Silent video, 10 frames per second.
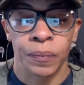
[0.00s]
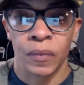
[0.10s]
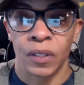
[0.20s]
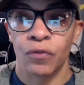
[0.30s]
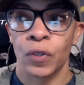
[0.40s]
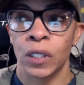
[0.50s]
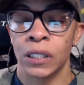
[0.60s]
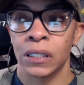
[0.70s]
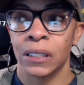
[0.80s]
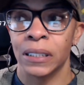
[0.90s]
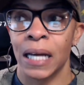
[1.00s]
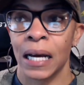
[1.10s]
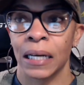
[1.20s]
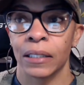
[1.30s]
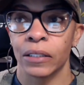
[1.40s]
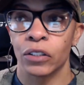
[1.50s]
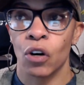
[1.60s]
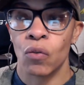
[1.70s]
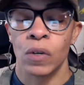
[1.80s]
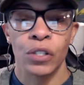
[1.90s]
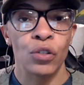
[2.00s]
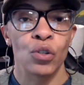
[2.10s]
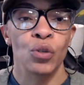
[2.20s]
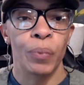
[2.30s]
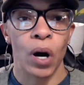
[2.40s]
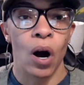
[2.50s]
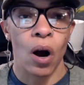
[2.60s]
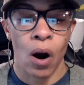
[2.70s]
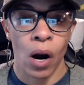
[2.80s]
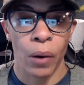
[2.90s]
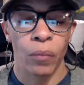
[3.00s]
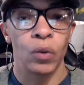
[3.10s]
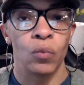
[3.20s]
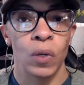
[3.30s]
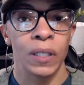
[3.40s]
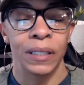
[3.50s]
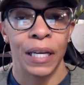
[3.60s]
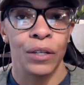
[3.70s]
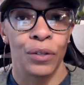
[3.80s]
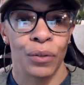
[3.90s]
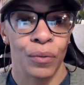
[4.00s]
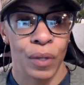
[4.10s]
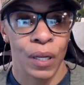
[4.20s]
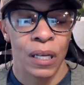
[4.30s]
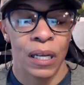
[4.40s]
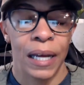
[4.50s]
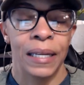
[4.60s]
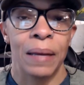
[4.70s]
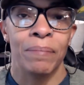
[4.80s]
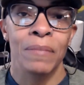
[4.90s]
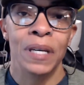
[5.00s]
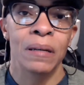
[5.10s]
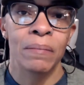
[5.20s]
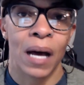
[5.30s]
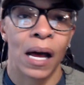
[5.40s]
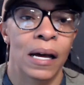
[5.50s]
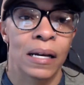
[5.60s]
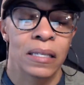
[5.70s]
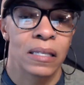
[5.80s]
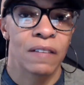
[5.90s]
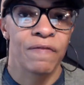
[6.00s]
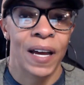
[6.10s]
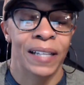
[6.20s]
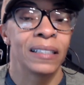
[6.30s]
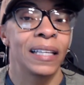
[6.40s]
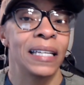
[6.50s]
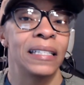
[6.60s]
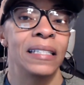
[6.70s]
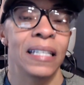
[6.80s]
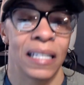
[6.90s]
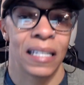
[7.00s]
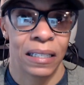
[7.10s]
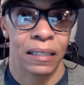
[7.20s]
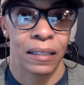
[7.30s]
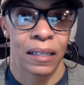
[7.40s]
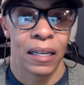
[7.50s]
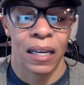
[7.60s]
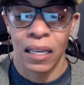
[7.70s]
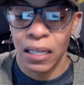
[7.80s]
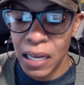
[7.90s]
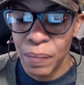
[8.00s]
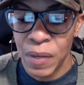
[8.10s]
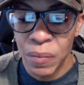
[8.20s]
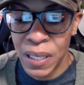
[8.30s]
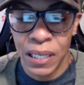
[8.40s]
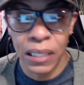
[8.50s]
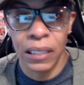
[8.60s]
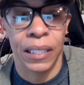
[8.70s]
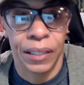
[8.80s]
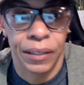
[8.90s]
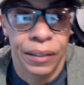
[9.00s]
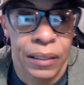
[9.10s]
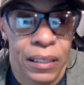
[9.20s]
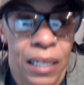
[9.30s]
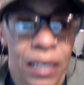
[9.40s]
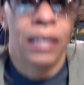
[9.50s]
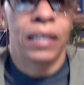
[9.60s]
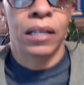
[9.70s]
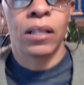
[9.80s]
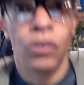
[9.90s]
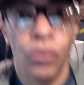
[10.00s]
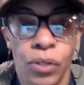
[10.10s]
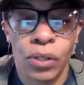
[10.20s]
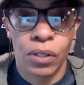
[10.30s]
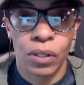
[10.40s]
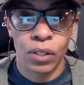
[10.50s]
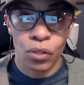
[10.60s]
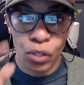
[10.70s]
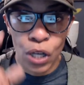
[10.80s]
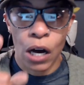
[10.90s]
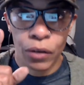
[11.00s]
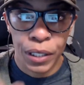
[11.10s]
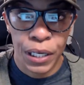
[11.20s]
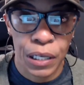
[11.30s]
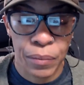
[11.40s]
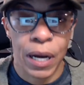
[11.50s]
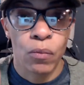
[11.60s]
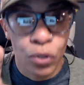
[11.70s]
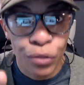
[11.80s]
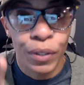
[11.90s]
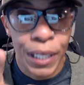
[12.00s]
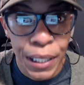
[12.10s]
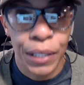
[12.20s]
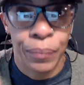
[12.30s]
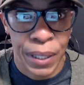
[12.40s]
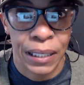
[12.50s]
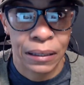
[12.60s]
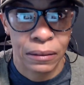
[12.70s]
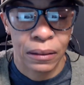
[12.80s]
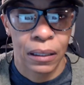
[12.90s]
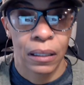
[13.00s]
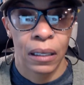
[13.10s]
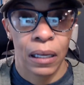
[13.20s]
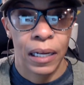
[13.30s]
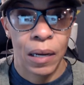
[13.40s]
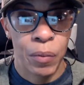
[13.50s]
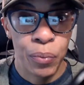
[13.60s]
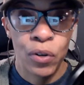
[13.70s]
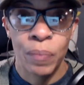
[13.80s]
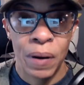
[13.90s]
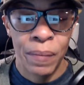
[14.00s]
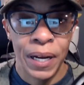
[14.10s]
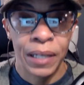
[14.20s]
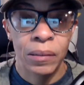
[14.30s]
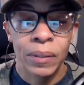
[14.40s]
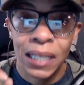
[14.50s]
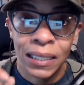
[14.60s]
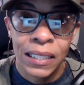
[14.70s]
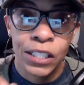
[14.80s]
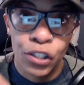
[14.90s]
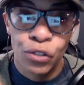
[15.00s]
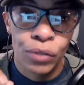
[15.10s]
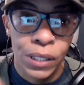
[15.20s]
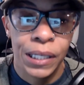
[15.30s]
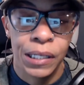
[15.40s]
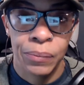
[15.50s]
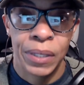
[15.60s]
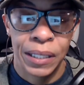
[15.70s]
for not going super hard with what they do. And they minimize the fact that they did it. Let me be clear, and I got to get close so y'all can hear me. I want you to hear me. And I'm going to pull my mic up because I need you to hear me.